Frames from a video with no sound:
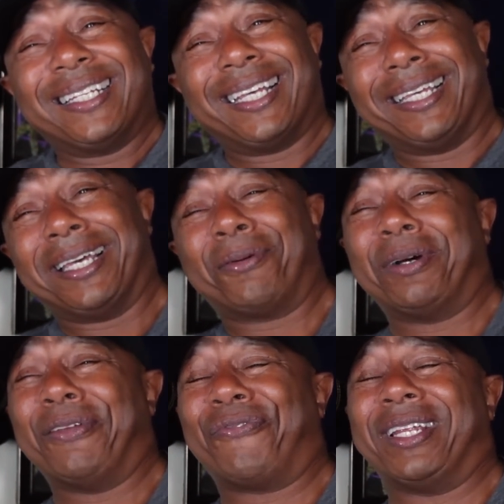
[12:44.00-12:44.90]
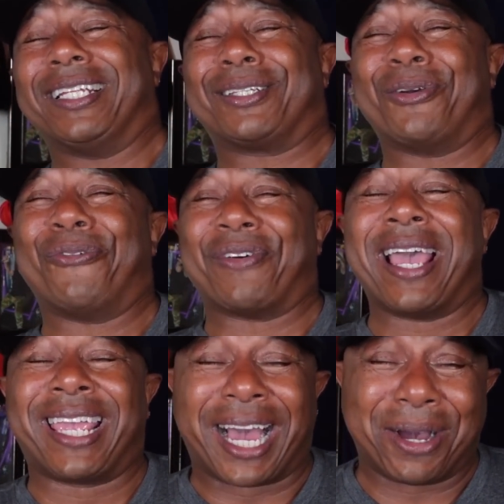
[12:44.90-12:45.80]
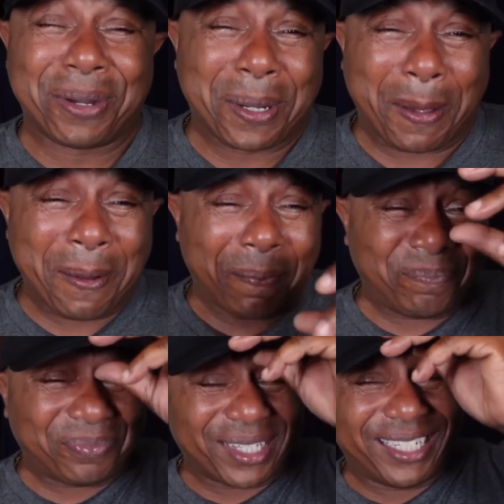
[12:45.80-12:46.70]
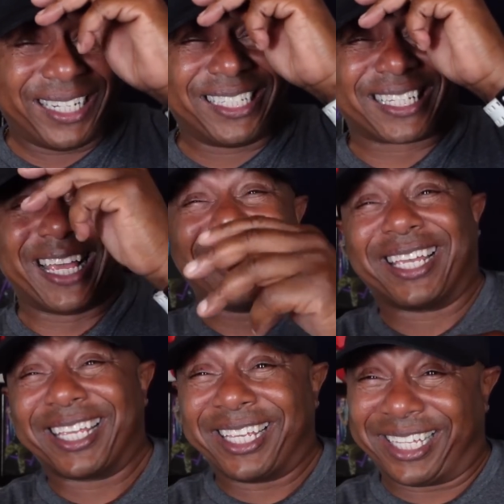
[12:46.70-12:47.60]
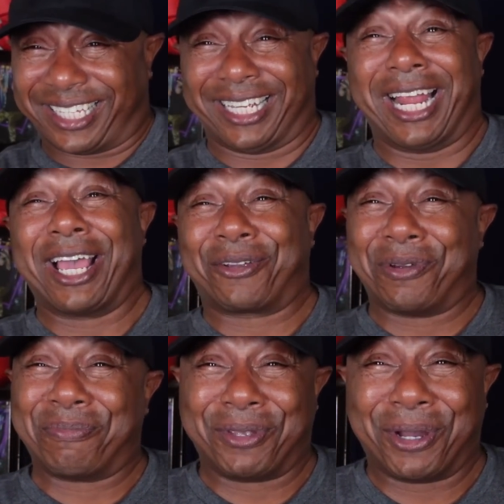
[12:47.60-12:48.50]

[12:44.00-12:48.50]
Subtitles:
He hit him with a 52 fake out. Please say, can I grip